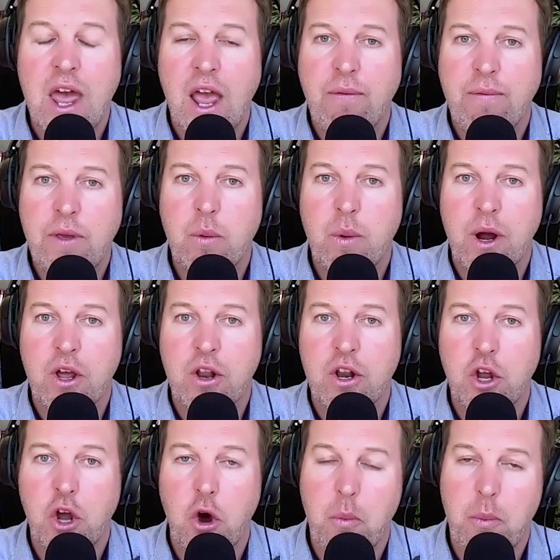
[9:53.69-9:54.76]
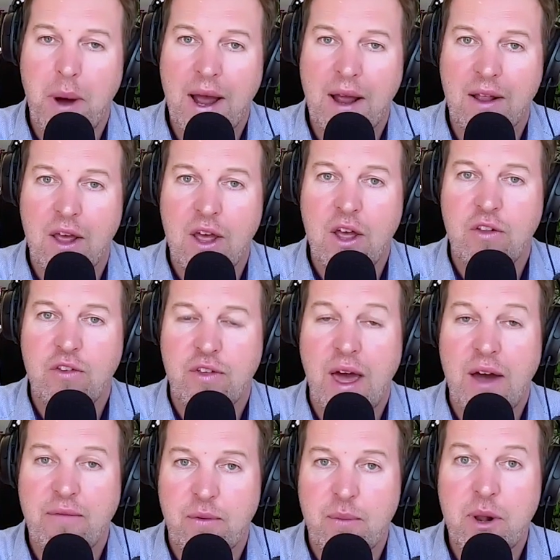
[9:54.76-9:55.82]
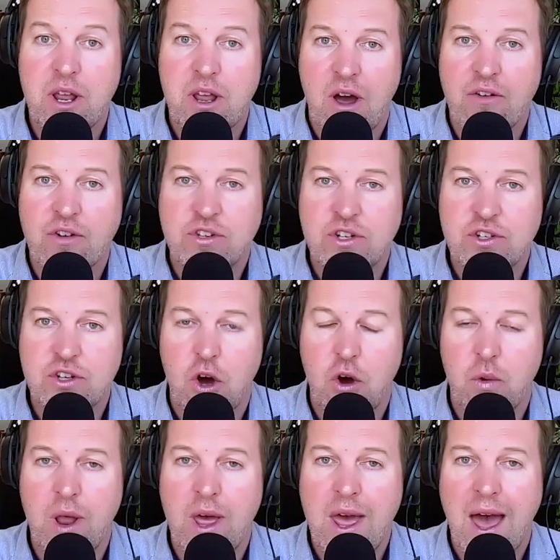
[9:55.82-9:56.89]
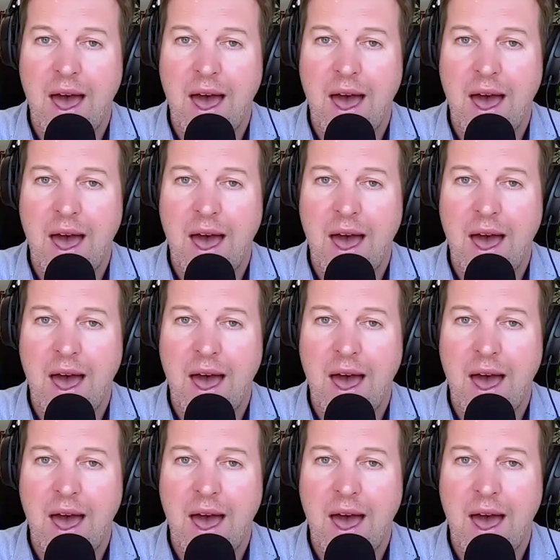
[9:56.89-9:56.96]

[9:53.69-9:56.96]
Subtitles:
If you are going to go back to that familiarity zone